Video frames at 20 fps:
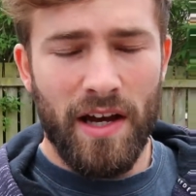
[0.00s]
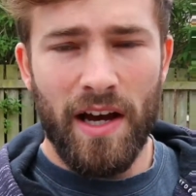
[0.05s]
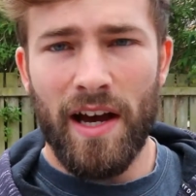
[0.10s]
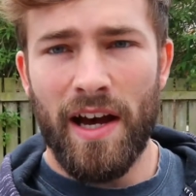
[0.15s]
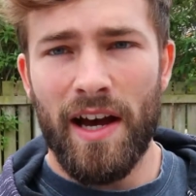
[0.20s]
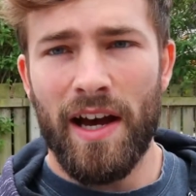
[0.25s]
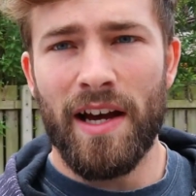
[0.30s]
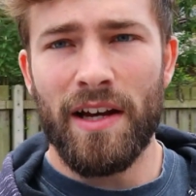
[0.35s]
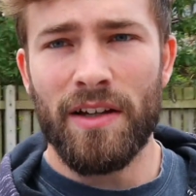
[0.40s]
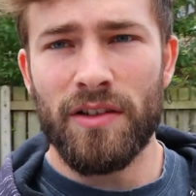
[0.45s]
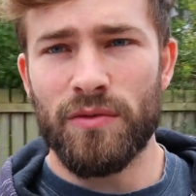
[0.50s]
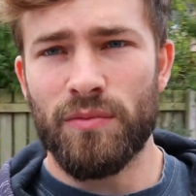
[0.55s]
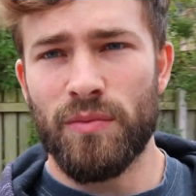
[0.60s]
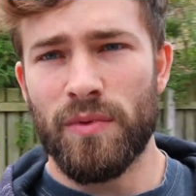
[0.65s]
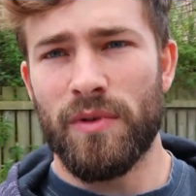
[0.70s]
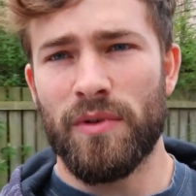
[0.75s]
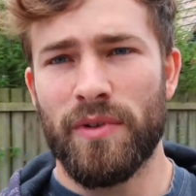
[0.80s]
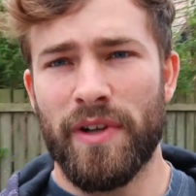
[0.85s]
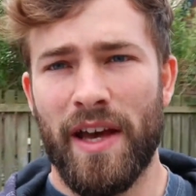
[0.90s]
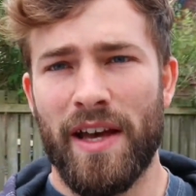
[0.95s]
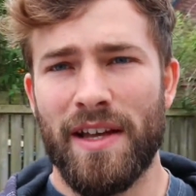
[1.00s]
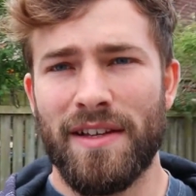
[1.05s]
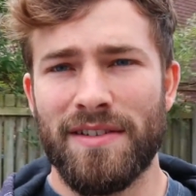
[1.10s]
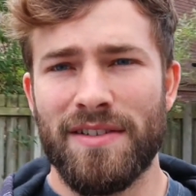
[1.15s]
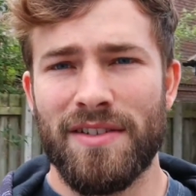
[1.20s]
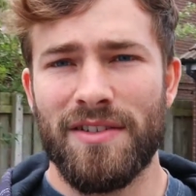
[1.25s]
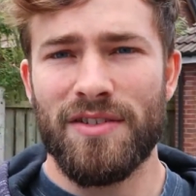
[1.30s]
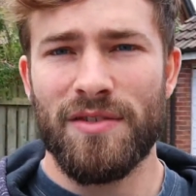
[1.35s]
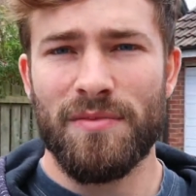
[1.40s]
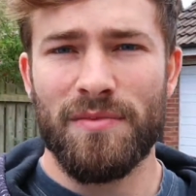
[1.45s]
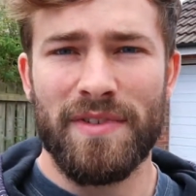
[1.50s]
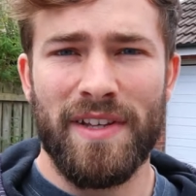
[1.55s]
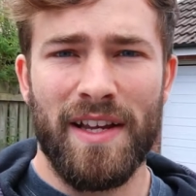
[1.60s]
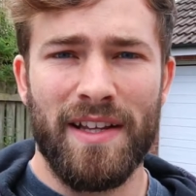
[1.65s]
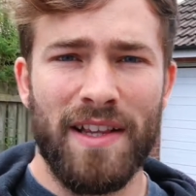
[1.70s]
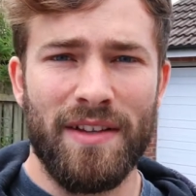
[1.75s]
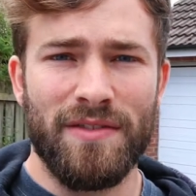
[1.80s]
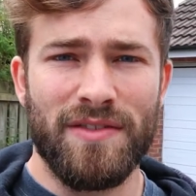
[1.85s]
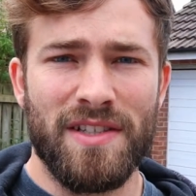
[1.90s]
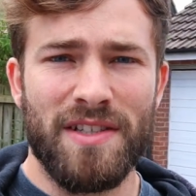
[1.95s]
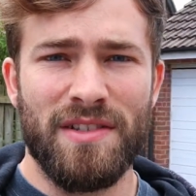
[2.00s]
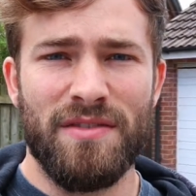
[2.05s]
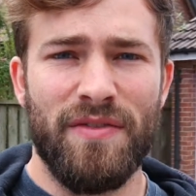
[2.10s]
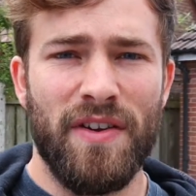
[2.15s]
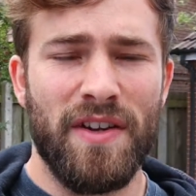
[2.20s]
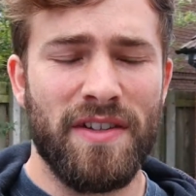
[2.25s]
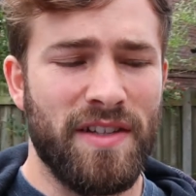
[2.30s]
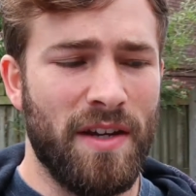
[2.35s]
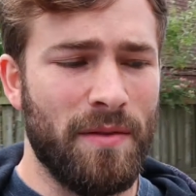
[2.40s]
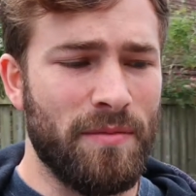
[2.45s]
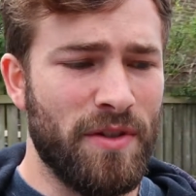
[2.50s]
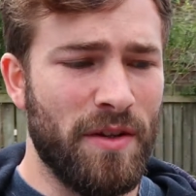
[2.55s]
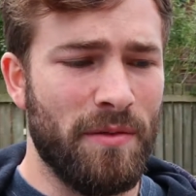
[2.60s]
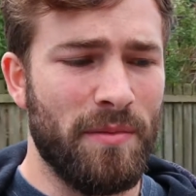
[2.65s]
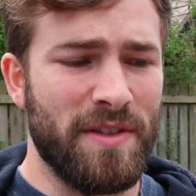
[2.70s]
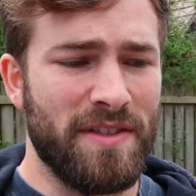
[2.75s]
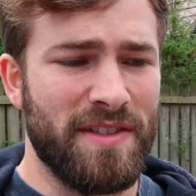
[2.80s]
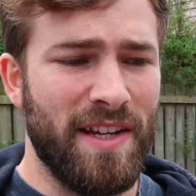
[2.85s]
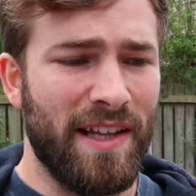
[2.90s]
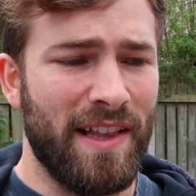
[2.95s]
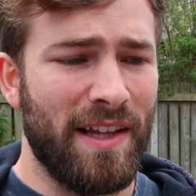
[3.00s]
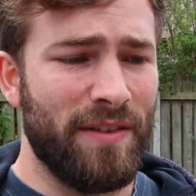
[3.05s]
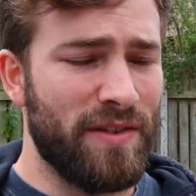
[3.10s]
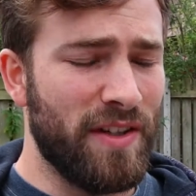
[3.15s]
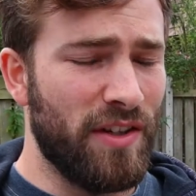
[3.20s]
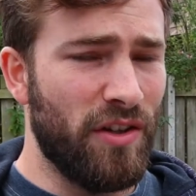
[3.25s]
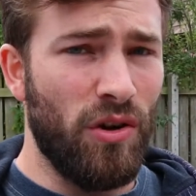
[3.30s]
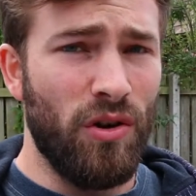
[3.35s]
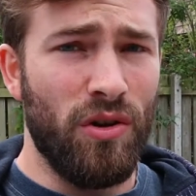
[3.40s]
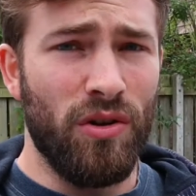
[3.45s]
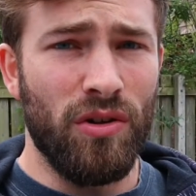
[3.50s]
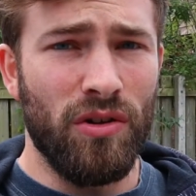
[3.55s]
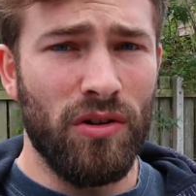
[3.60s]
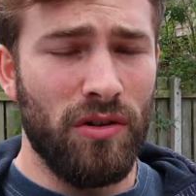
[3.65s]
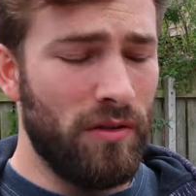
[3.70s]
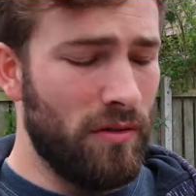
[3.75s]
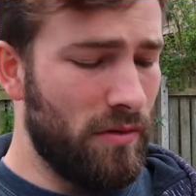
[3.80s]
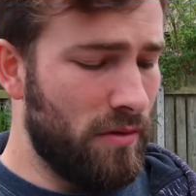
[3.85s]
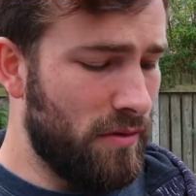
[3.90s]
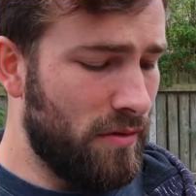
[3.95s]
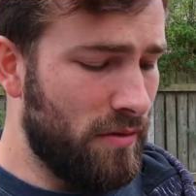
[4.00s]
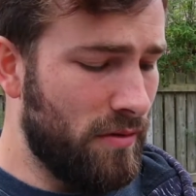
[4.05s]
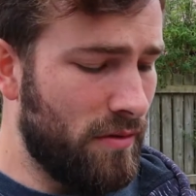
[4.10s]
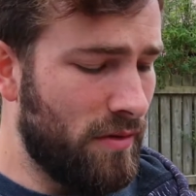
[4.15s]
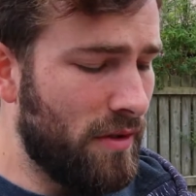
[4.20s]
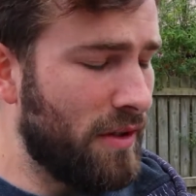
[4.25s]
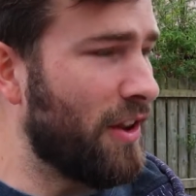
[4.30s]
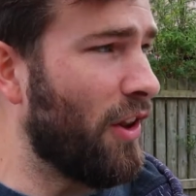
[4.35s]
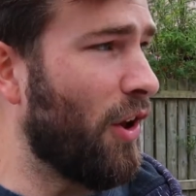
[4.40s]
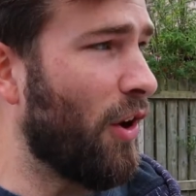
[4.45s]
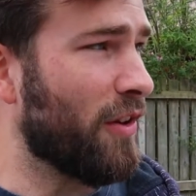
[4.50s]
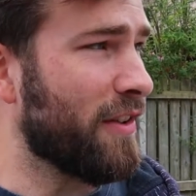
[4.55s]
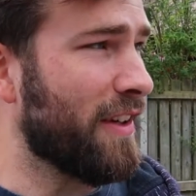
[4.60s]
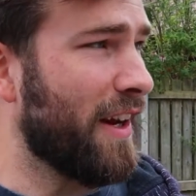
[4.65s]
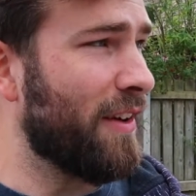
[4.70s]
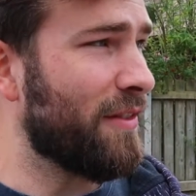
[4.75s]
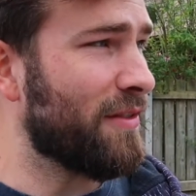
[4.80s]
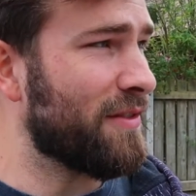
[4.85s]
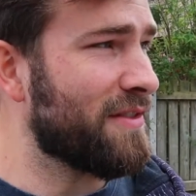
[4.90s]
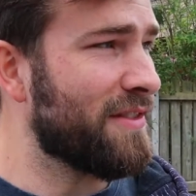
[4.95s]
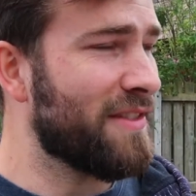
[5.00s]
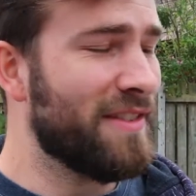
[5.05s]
And we'll get into some deadlifts. It's the first time Jimmy's deadlifted all lockdown.